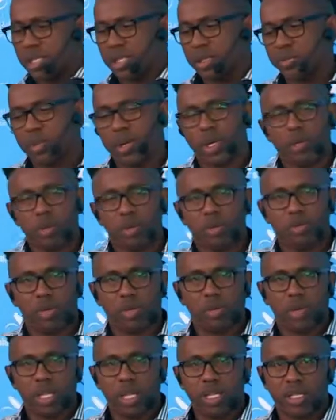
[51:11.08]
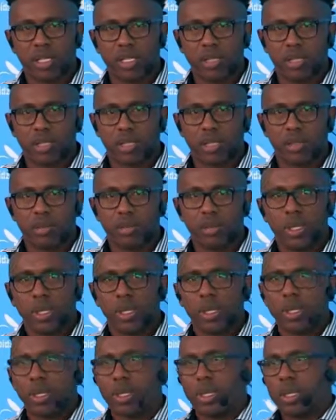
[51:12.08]
the Department of Labor ESSA system.
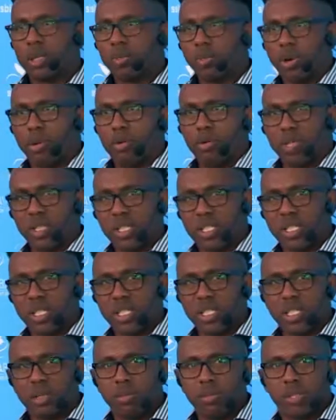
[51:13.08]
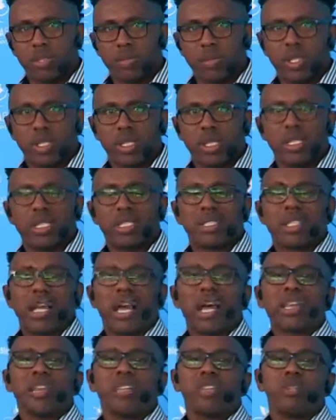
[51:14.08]
The problem with the system it's
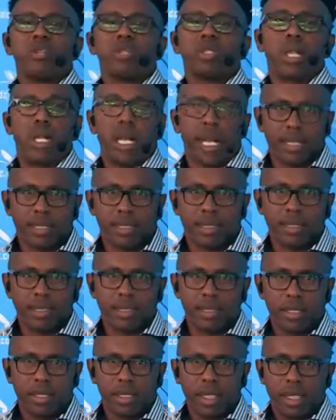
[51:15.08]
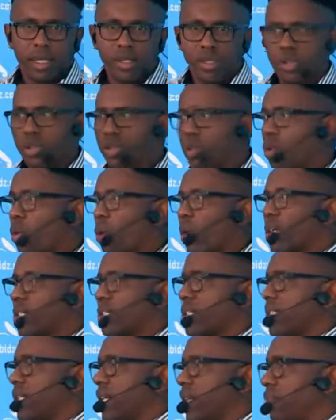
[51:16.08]
underutilized. So the
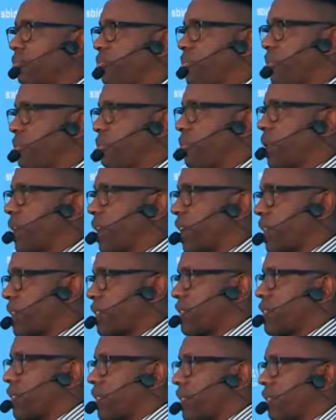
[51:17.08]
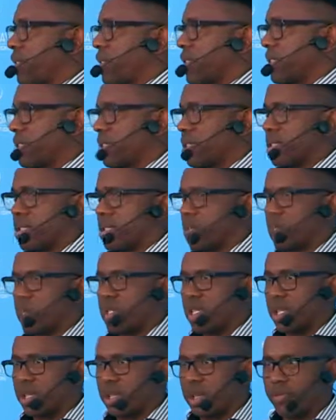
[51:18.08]
quality of people registering on that system
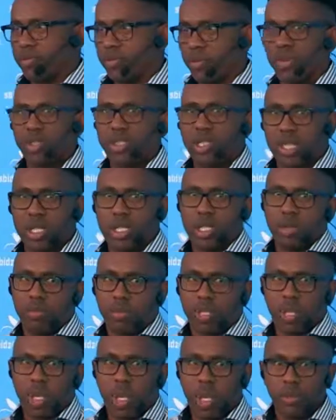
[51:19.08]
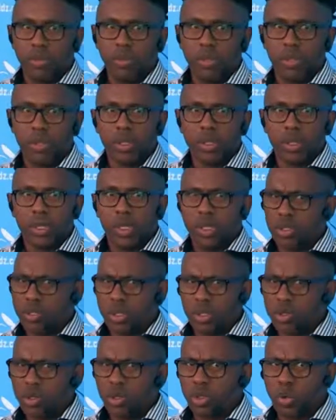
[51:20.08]
was unfortunately a bit low. It's
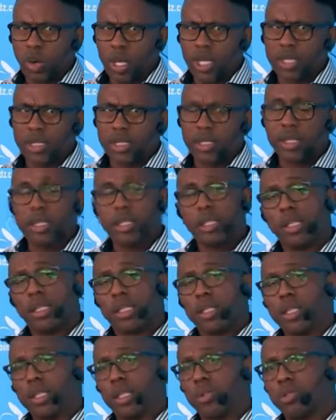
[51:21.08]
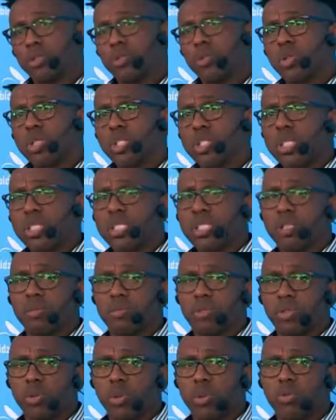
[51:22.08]
not good quality. So through a
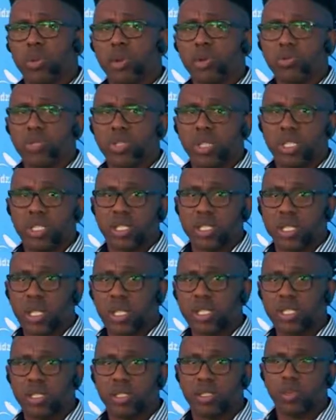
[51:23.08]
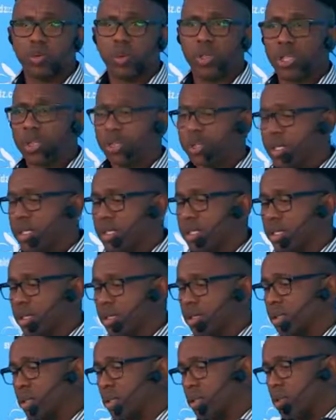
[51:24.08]
system, through a process started in
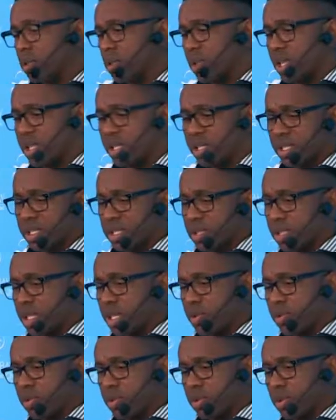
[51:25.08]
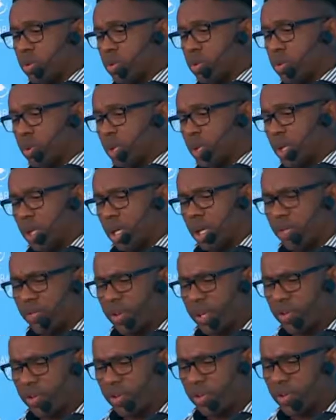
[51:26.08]
2013, we assisted them to, in
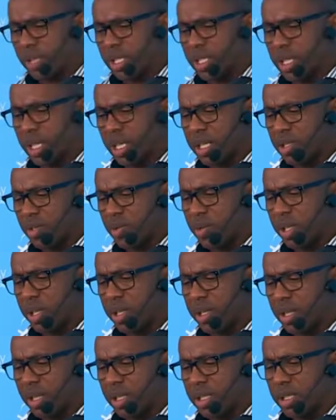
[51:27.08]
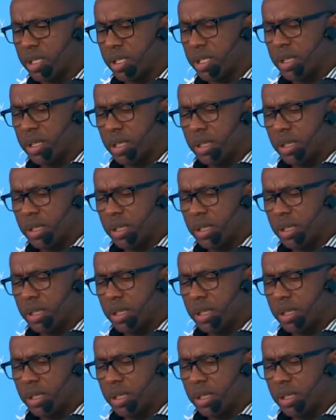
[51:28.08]
fact, when we started in 2013,